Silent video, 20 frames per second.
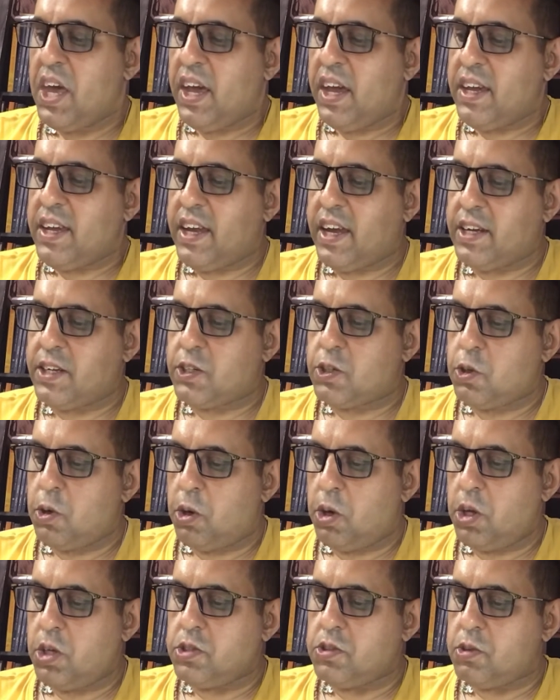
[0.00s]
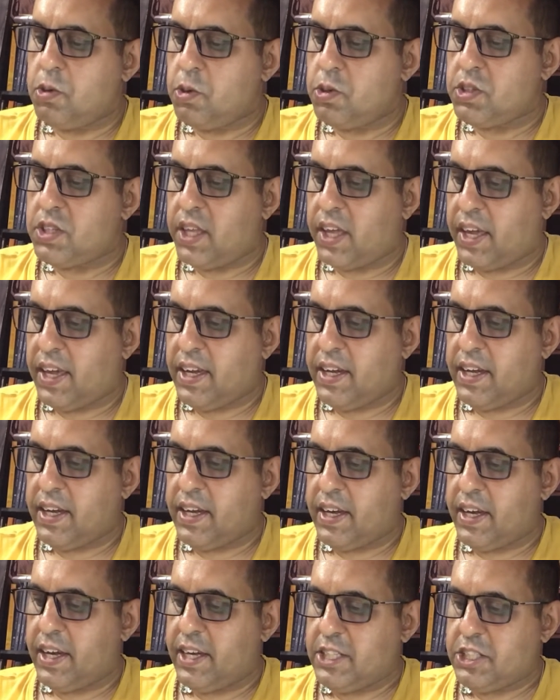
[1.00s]
Yet those who think
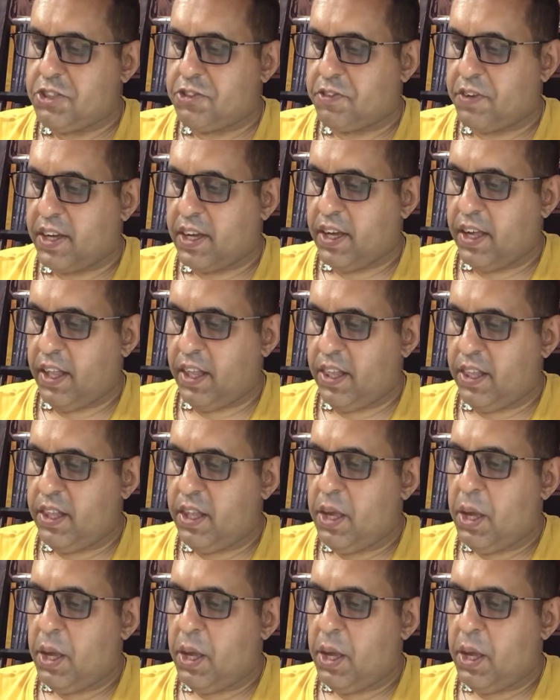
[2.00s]
it real